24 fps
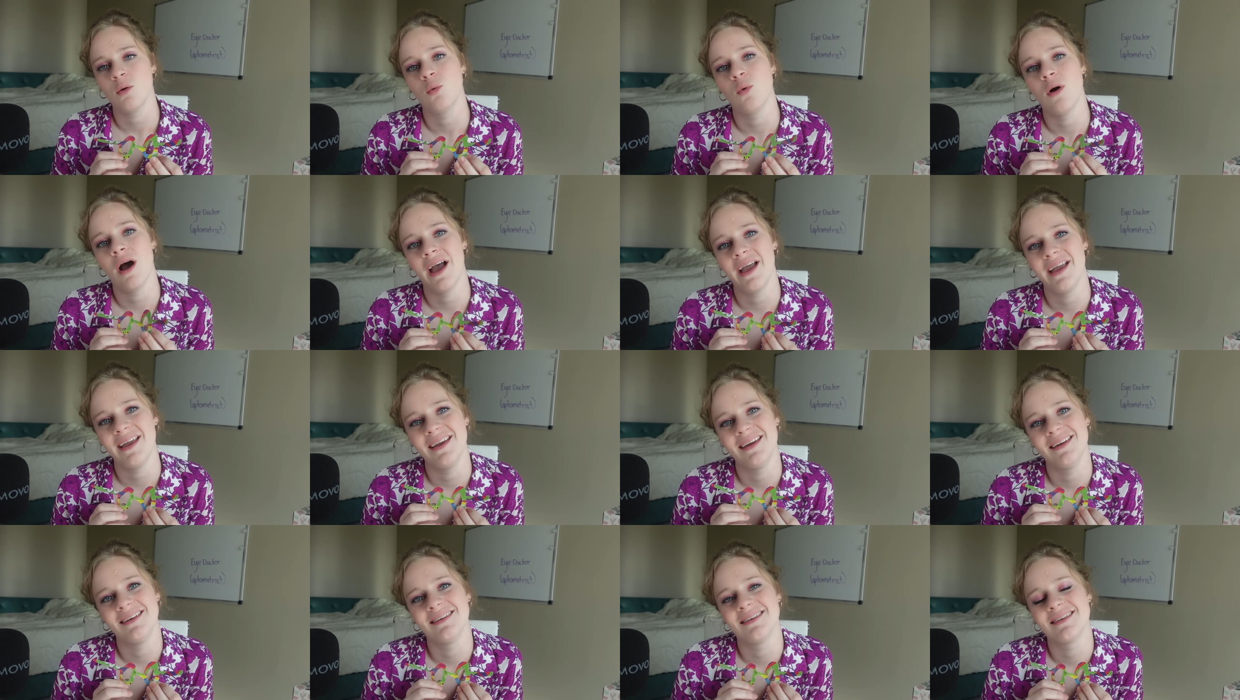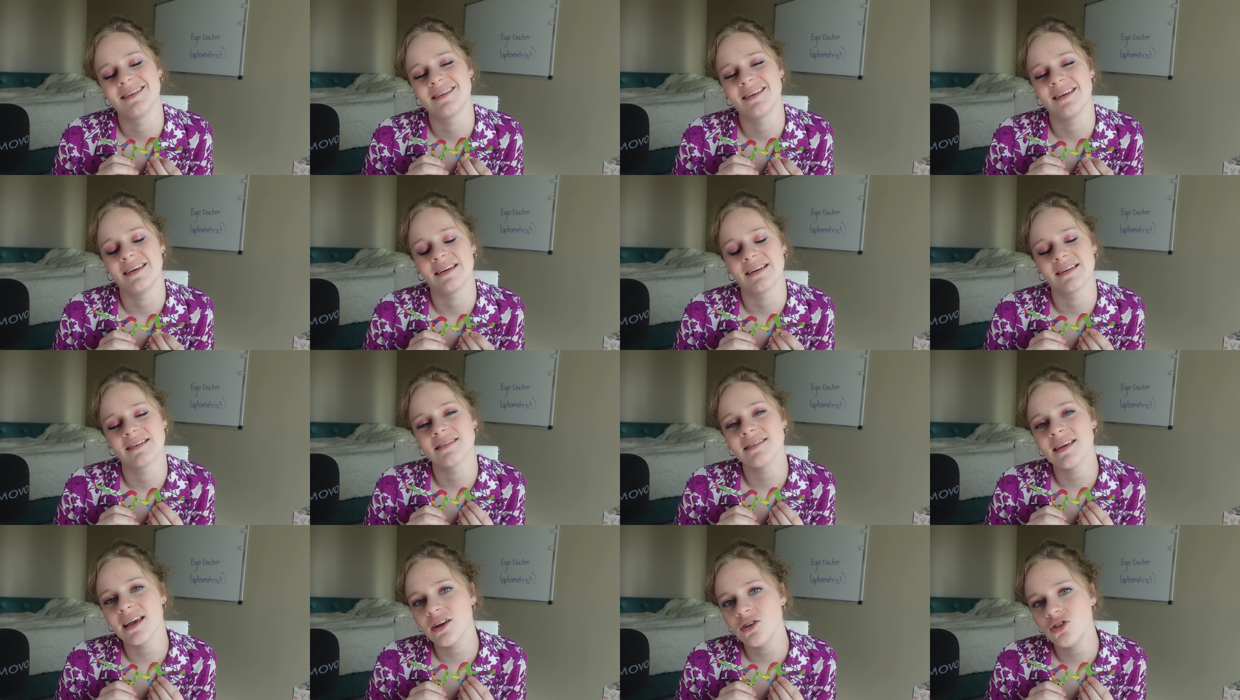white,
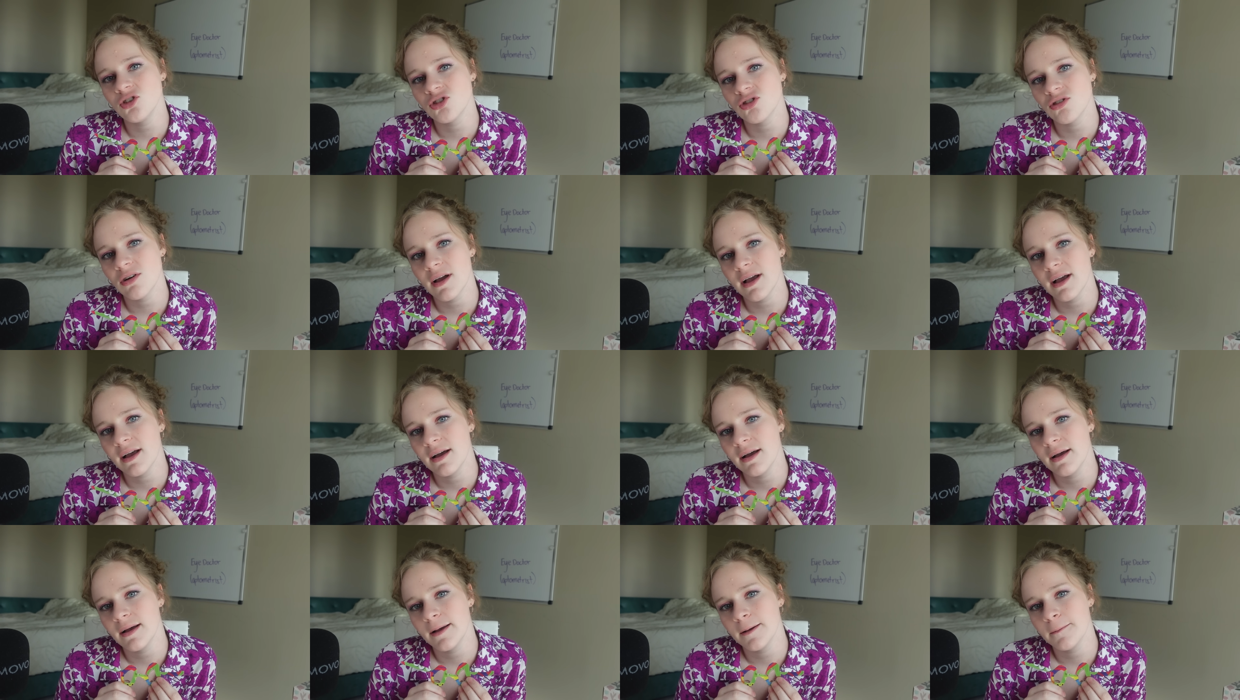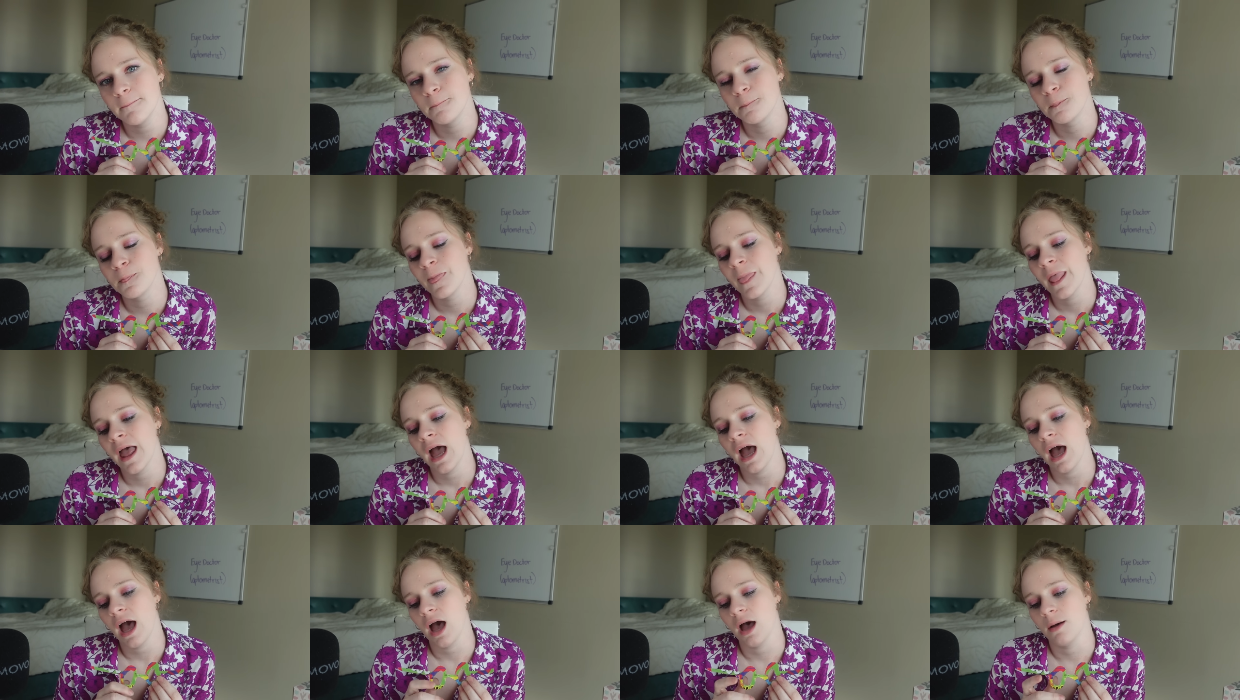etc.
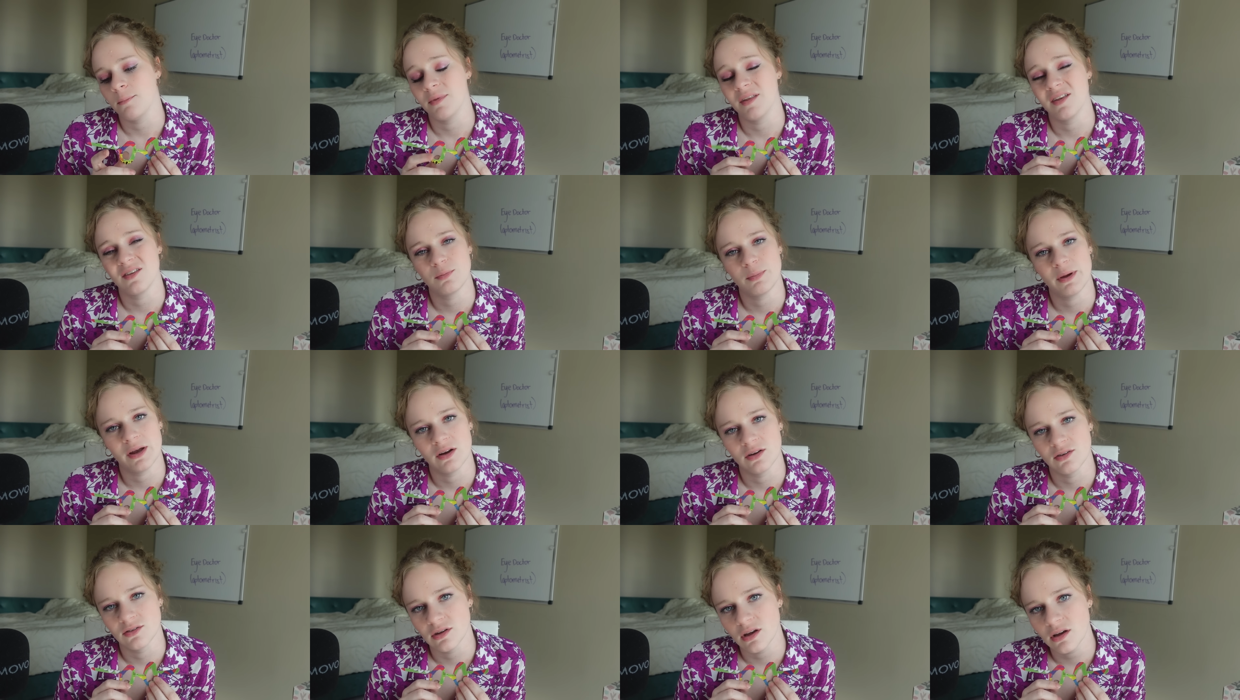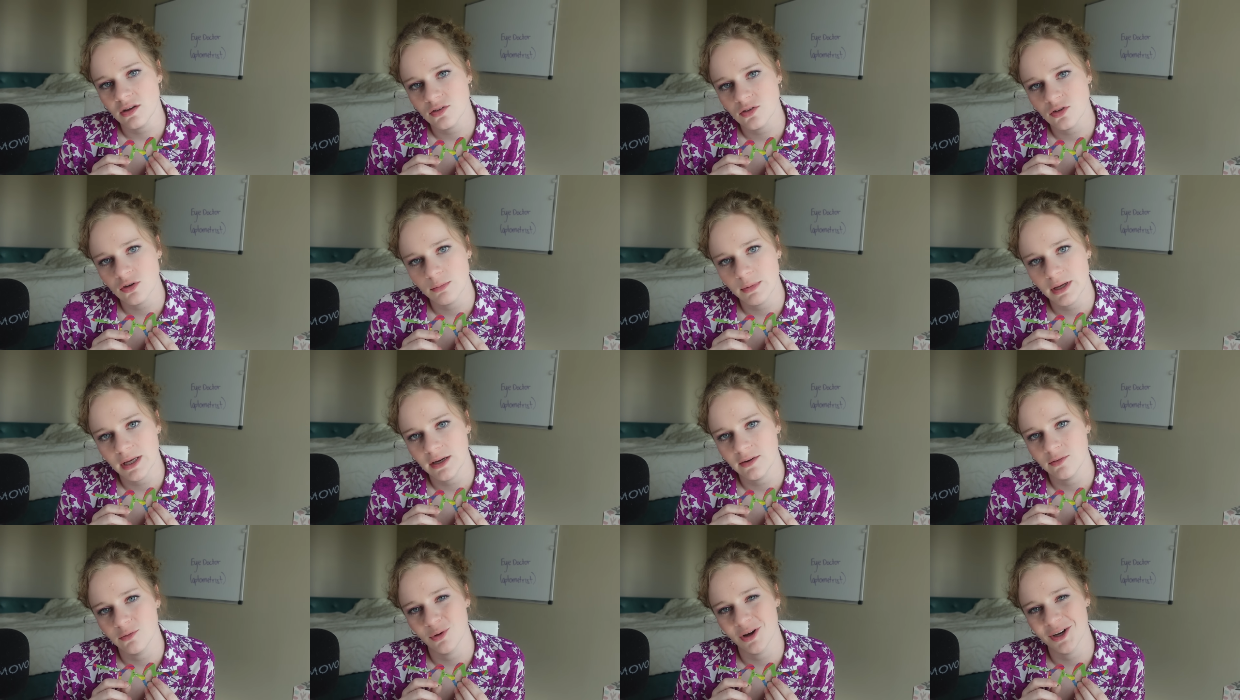This pair is also
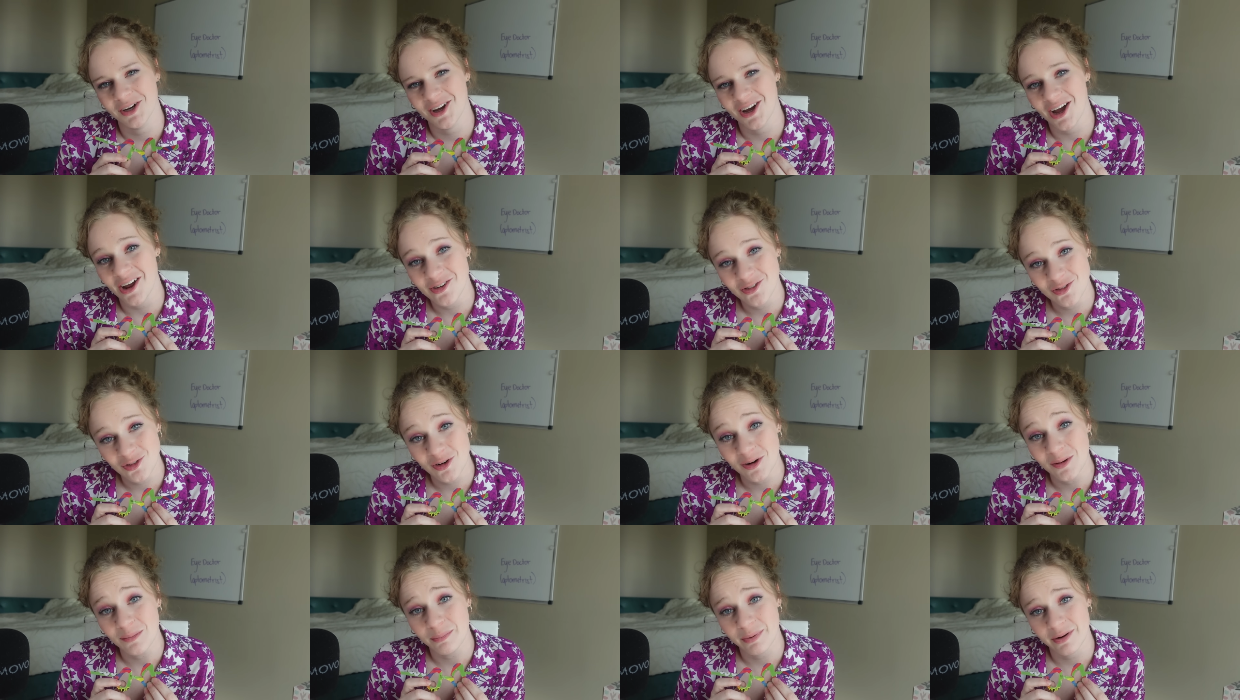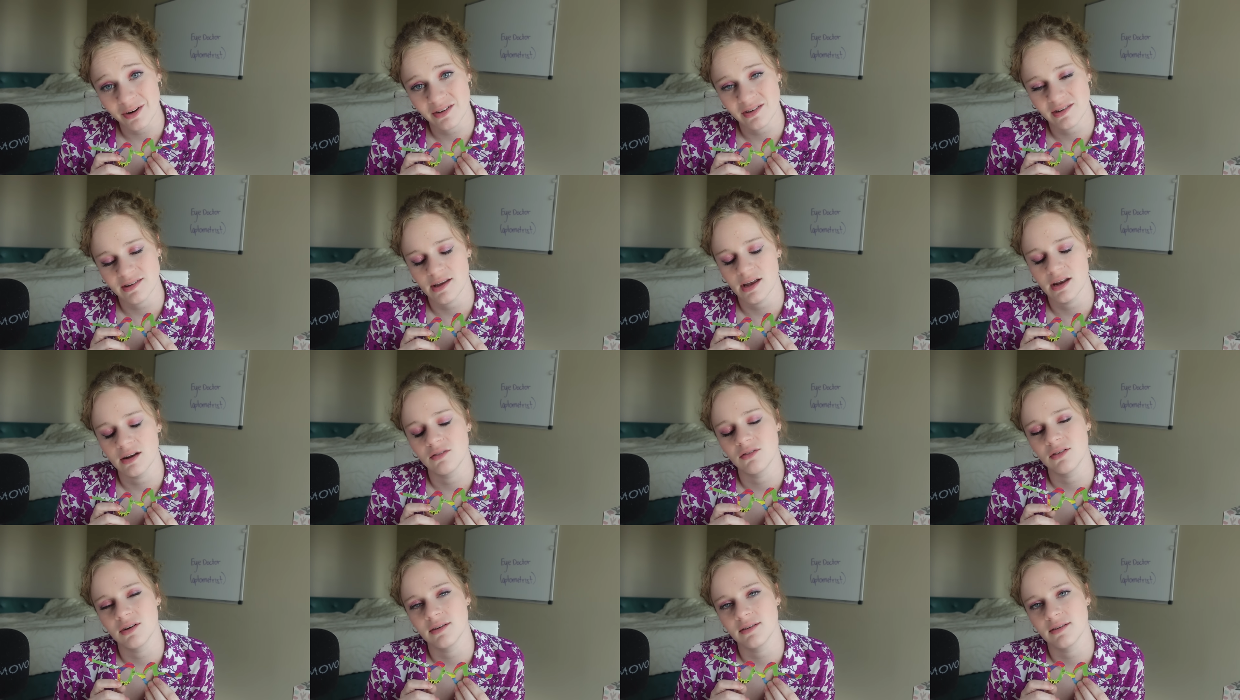made of 100%
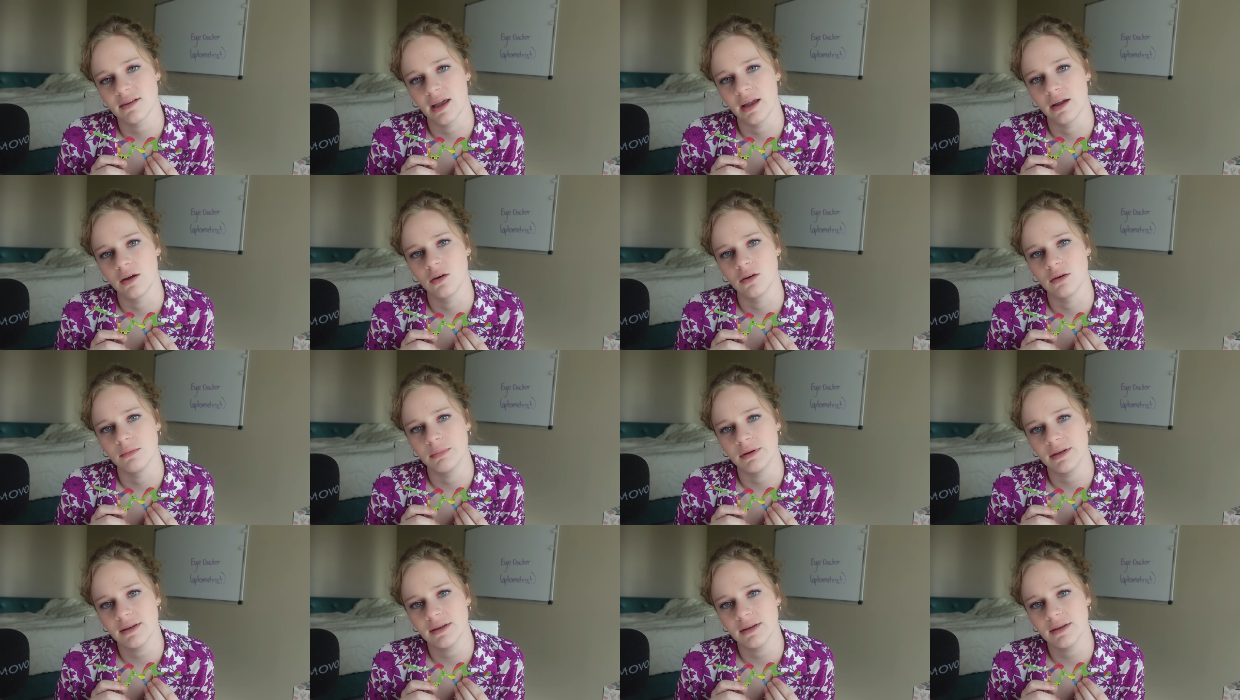recycled